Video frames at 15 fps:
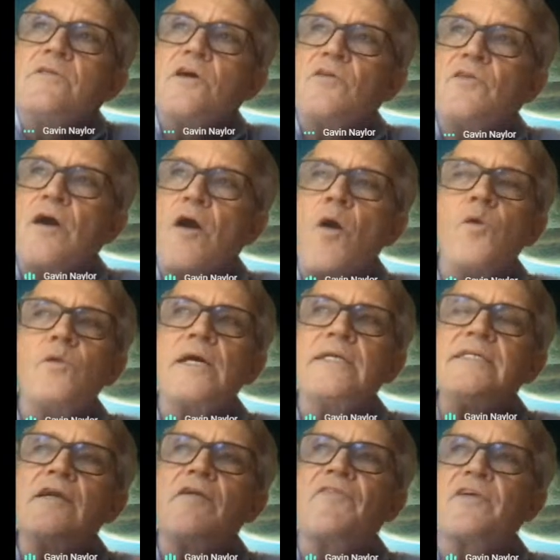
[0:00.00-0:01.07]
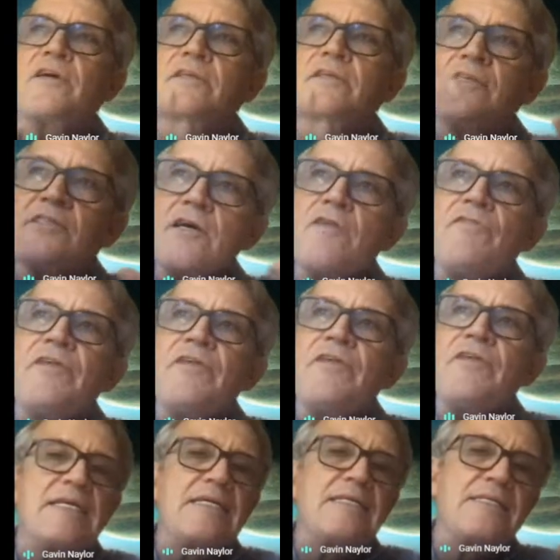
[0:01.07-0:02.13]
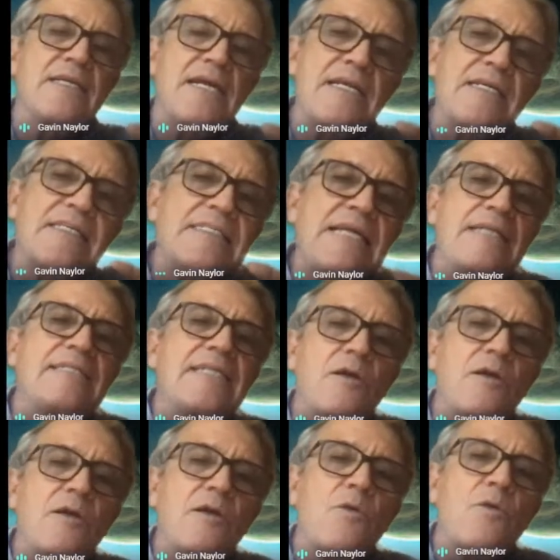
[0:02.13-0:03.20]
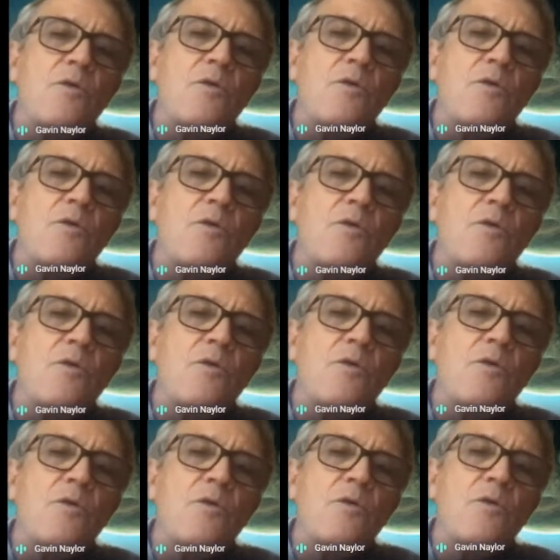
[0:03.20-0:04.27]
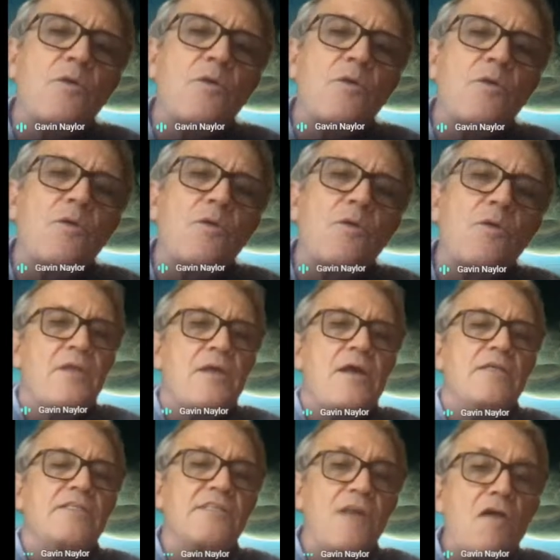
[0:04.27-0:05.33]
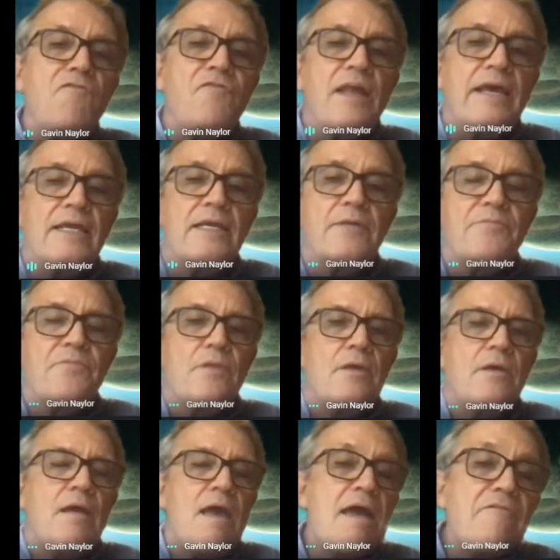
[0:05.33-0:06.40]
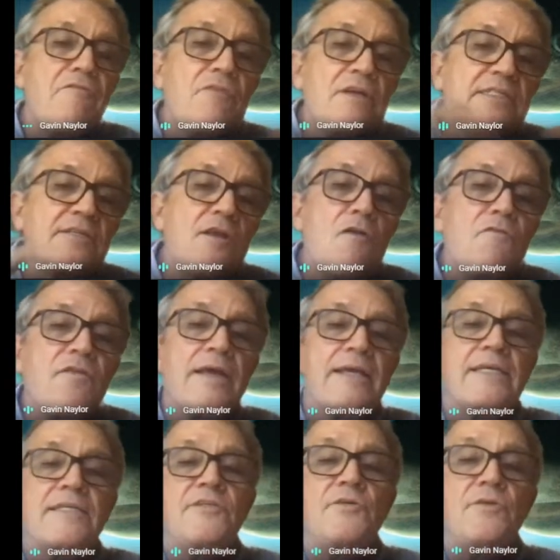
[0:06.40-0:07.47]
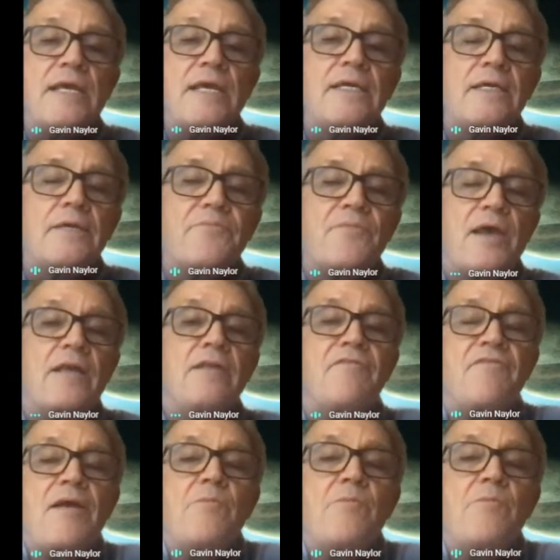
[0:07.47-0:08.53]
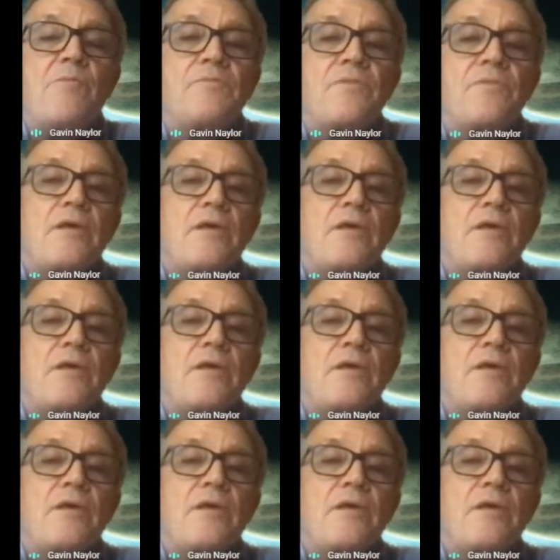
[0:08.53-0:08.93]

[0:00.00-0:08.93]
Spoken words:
So the whole idea of conserving things in a static way is like freezing a snowflake. Every snowflake is unique and ephemeral.